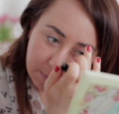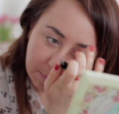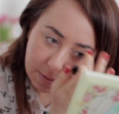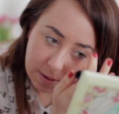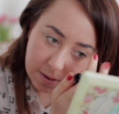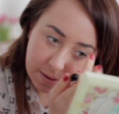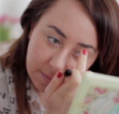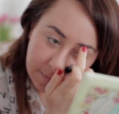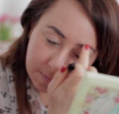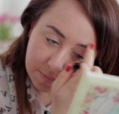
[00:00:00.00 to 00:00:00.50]

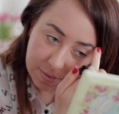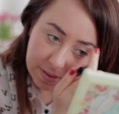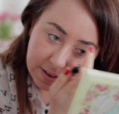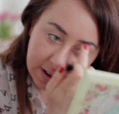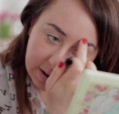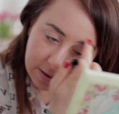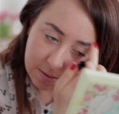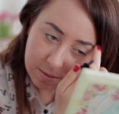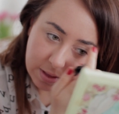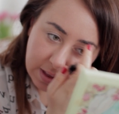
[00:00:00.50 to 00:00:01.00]
but
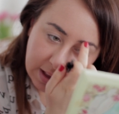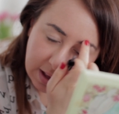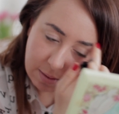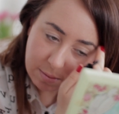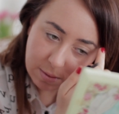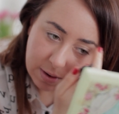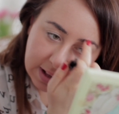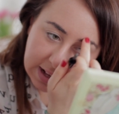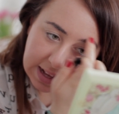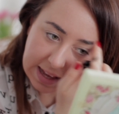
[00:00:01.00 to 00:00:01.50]
I don't think I
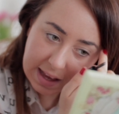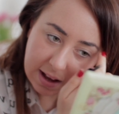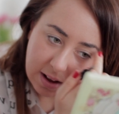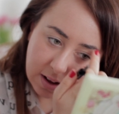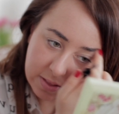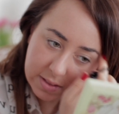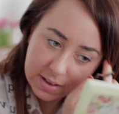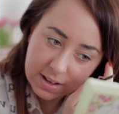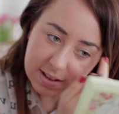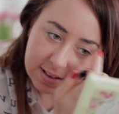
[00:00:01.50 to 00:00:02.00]
want to cake
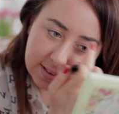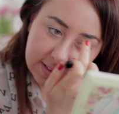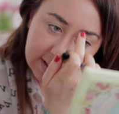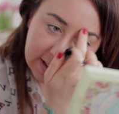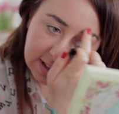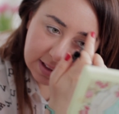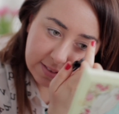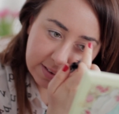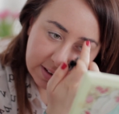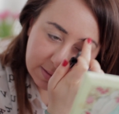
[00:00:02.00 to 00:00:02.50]
on the
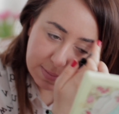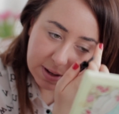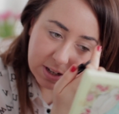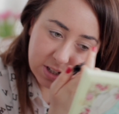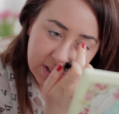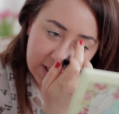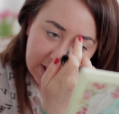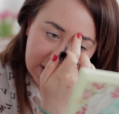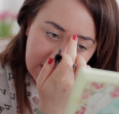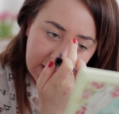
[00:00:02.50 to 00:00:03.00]
concealer,
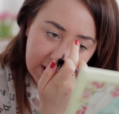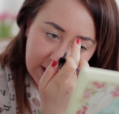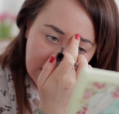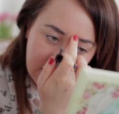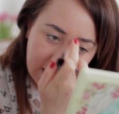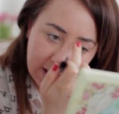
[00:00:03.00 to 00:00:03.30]
especially,